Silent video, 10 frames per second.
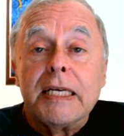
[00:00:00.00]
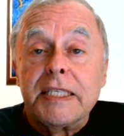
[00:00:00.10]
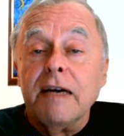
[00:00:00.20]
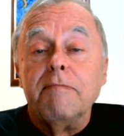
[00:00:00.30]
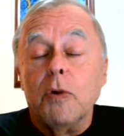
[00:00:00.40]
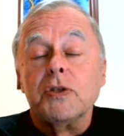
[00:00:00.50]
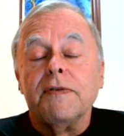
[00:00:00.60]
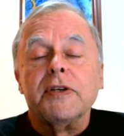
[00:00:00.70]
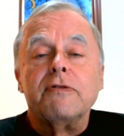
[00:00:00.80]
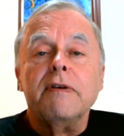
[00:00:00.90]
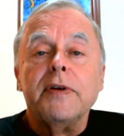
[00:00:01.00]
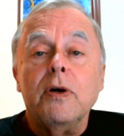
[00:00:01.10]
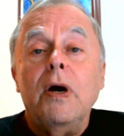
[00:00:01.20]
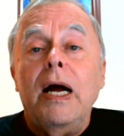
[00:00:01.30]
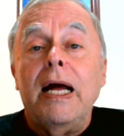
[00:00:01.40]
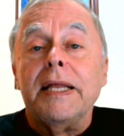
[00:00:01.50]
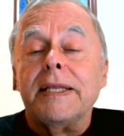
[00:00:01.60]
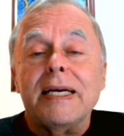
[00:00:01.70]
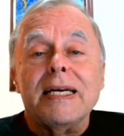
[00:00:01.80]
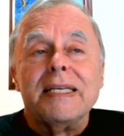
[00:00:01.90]
stuff, most of it trivial,
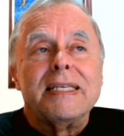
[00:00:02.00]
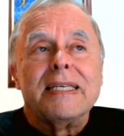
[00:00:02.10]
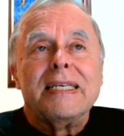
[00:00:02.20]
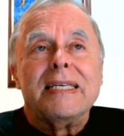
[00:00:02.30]
that